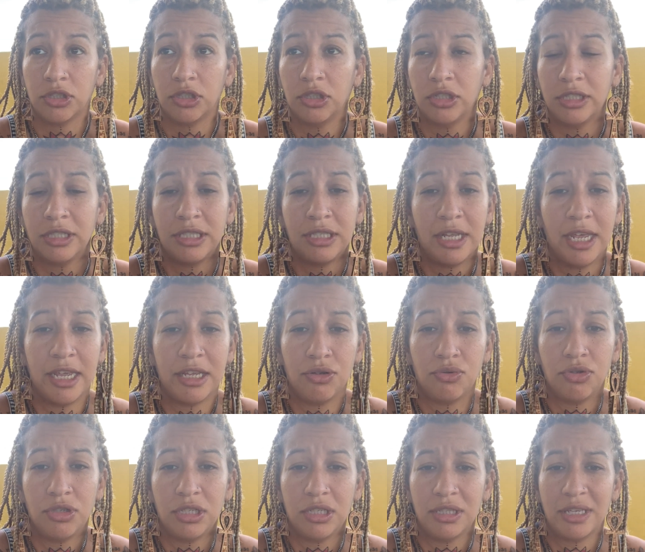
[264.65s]
To this day, you
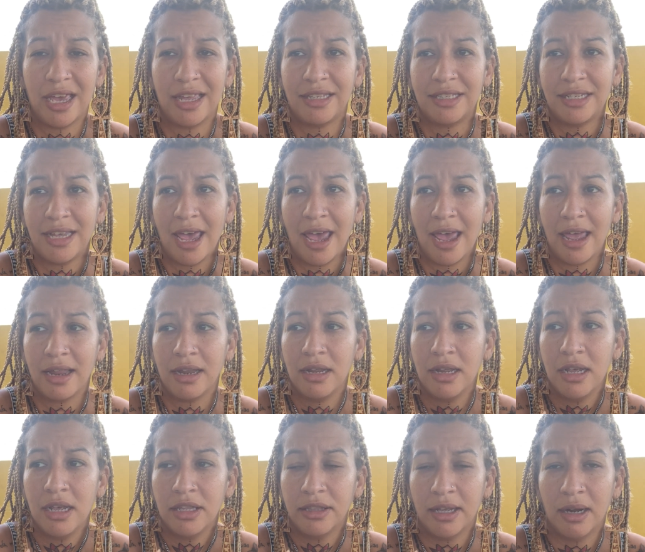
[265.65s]
see that tat
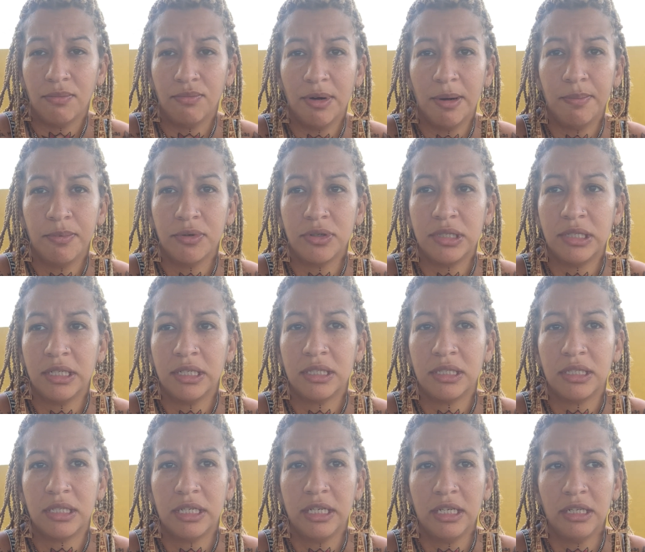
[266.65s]
that
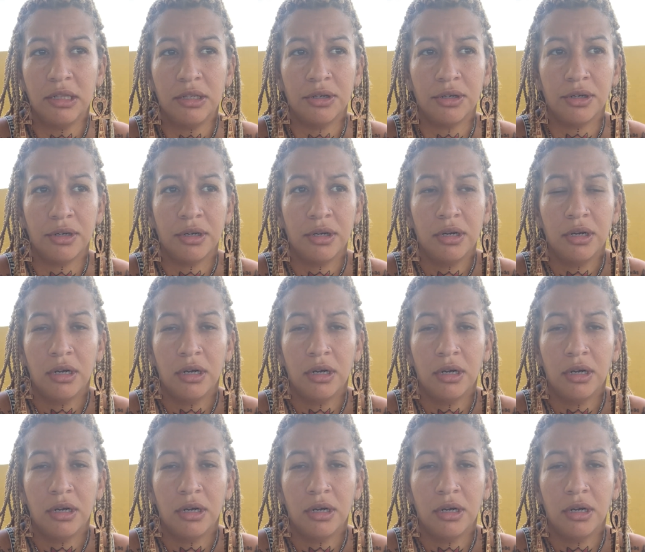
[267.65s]
represents Hitler.